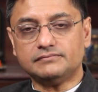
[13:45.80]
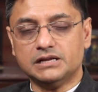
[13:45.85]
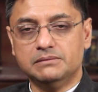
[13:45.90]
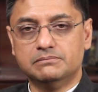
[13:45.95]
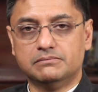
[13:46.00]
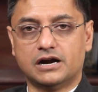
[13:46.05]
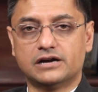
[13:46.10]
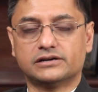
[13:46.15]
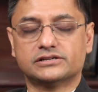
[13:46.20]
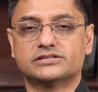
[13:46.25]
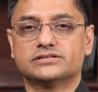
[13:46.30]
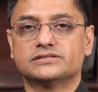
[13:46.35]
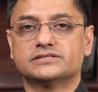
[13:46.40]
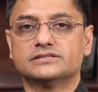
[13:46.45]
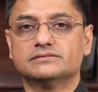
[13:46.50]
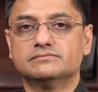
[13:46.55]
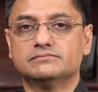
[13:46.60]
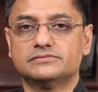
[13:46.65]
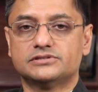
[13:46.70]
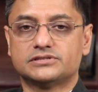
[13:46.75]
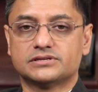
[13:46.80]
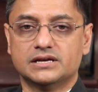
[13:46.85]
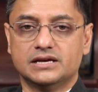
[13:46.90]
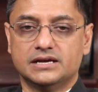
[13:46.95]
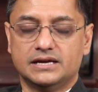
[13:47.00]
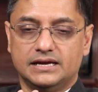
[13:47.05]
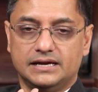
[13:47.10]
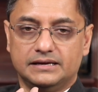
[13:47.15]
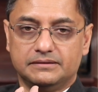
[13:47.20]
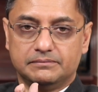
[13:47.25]
Marxism's
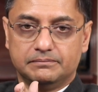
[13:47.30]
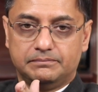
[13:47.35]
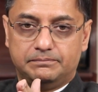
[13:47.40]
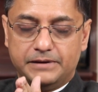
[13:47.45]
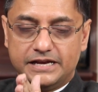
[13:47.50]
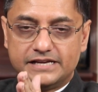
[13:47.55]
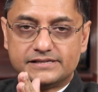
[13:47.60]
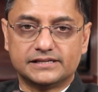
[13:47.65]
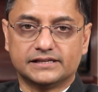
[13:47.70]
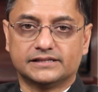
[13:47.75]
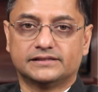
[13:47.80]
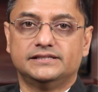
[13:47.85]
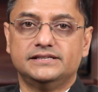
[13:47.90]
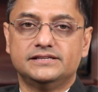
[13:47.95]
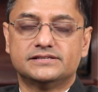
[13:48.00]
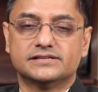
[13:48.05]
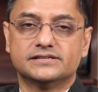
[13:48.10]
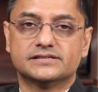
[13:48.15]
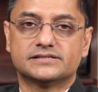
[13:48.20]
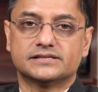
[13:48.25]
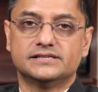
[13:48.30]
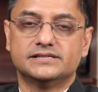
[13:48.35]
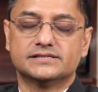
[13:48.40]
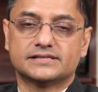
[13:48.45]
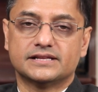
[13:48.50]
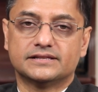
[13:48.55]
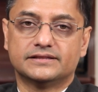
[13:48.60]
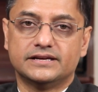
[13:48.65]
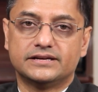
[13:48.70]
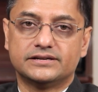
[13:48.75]
basic thesis is
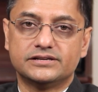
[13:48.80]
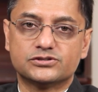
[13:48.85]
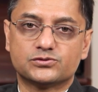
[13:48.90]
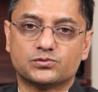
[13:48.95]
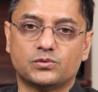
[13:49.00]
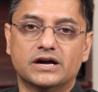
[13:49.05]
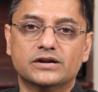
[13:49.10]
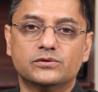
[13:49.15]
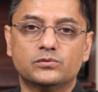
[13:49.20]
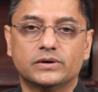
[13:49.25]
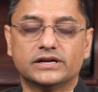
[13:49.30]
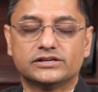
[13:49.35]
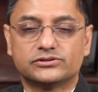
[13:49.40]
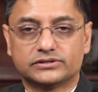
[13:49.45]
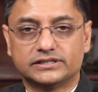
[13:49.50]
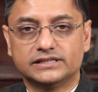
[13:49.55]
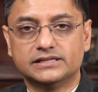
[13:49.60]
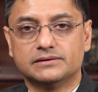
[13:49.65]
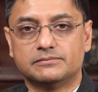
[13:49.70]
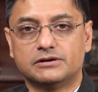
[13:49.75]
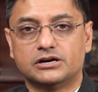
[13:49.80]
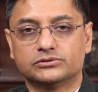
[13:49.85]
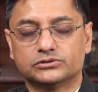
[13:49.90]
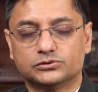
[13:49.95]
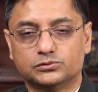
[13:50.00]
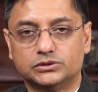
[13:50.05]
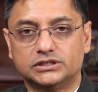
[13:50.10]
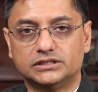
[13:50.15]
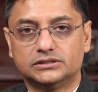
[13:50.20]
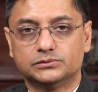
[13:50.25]
that there is one way to think about
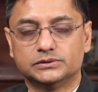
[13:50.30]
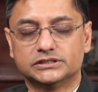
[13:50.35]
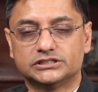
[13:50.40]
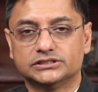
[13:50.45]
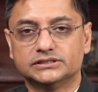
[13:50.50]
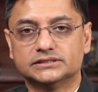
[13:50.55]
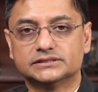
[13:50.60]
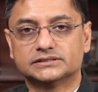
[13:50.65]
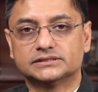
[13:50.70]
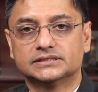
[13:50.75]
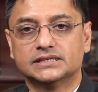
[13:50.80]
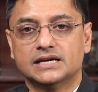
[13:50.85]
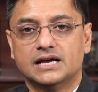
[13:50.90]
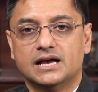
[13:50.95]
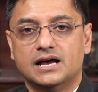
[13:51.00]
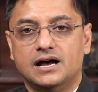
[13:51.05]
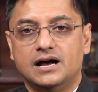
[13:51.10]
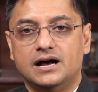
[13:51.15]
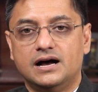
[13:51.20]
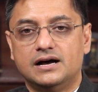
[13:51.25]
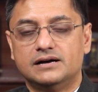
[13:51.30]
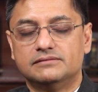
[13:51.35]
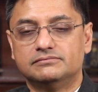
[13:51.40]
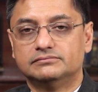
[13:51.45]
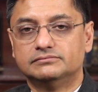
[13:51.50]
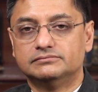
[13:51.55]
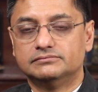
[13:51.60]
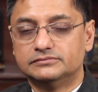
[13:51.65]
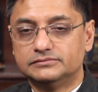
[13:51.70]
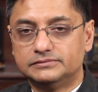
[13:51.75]
the world, which is
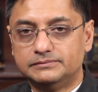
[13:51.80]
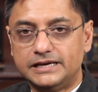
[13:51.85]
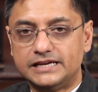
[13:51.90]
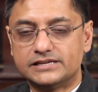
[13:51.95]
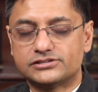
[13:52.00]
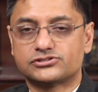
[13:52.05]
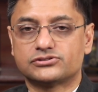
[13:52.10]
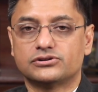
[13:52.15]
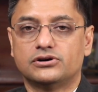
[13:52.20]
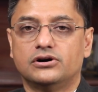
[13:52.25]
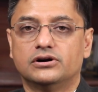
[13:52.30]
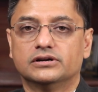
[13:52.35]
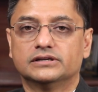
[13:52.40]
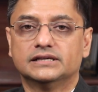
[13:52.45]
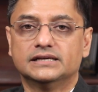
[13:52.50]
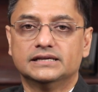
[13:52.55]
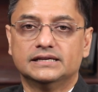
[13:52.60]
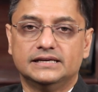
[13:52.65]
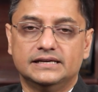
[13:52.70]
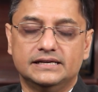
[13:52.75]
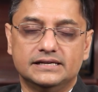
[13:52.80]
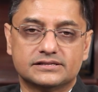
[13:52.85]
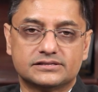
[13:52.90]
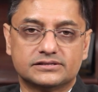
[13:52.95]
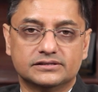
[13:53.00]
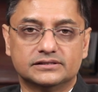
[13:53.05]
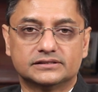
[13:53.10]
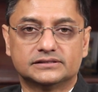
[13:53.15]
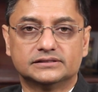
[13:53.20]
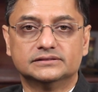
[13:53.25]
based on a
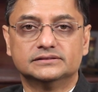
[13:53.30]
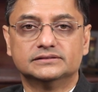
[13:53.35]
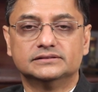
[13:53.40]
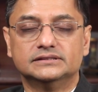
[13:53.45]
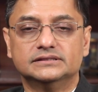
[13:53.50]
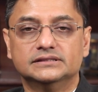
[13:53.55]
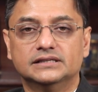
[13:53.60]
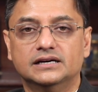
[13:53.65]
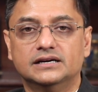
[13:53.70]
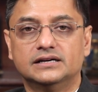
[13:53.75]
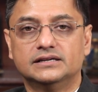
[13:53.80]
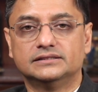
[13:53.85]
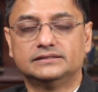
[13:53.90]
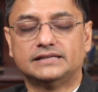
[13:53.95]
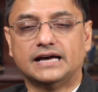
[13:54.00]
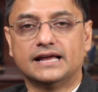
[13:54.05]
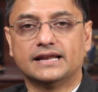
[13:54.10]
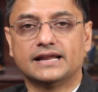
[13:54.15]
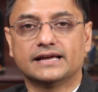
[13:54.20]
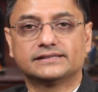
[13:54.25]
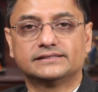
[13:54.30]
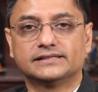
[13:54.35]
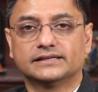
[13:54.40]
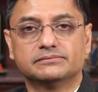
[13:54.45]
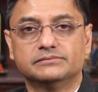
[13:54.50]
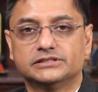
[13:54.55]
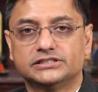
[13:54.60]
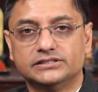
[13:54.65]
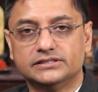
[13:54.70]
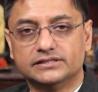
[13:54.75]
certain
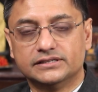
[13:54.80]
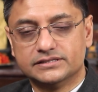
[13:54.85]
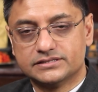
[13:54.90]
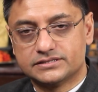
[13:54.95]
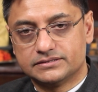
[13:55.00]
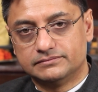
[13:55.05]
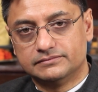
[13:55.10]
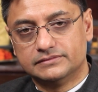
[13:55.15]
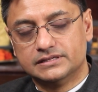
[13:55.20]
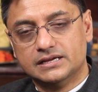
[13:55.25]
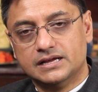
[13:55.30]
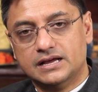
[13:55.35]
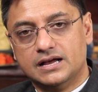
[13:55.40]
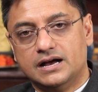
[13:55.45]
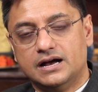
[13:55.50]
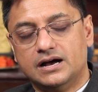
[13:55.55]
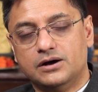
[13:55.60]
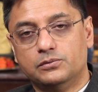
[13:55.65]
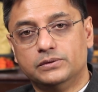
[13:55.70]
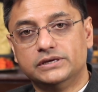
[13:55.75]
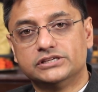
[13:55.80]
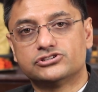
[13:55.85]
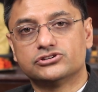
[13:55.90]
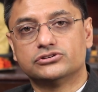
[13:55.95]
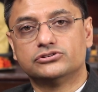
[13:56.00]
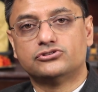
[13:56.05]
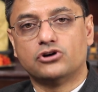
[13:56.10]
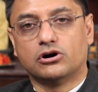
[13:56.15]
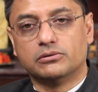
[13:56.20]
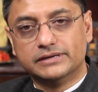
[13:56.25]
dialectic materialism,
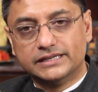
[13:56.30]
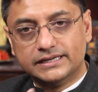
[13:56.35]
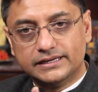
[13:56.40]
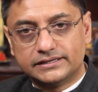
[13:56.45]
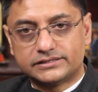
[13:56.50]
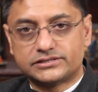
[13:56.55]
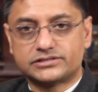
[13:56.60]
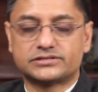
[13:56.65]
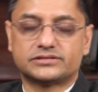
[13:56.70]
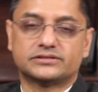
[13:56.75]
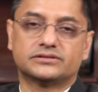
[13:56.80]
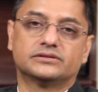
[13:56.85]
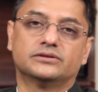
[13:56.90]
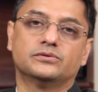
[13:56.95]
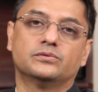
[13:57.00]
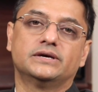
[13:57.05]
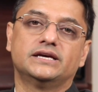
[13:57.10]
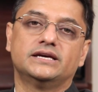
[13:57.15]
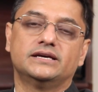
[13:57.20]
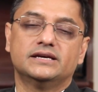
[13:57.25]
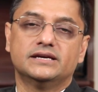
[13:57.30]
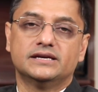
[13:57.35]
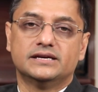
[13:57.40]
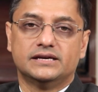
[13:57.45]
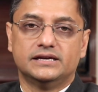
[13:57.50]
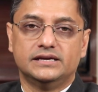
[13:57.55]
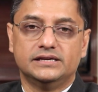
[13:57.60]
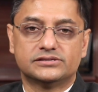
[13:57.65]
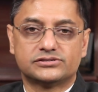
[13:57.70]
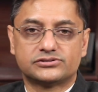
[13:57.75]
which dominates the way
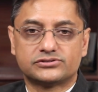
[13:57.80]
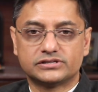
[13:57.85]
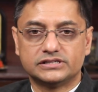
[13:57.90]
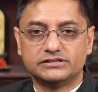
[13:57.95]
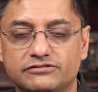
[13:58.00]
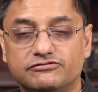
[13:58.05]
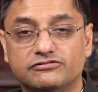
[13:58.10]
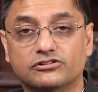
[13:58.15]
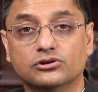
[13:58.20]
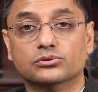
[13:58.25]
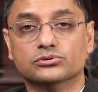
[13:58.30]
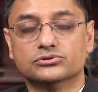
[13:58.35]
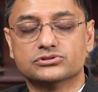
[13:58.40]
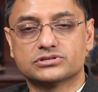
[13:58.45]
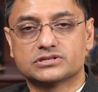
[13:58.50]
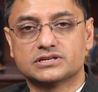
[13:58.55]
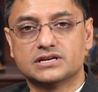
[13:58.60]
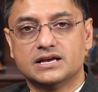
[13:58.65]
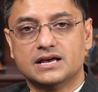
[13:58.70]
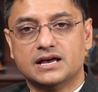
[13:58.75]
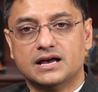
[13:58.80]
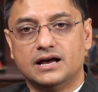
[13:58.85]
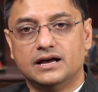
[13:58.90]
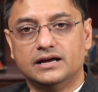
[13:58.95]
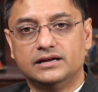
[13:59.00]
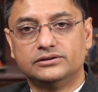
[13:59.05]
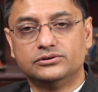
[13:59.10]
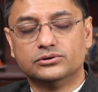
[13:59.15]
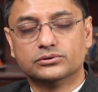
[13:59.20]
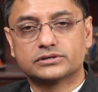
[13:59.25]
history flows.
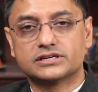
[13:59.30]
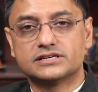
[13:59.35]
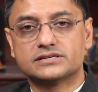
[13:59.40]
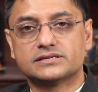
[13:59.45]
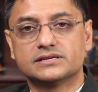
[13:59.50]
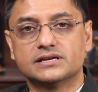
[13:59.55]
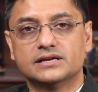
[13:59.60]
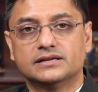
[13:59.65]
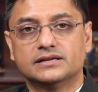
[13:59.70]
Notice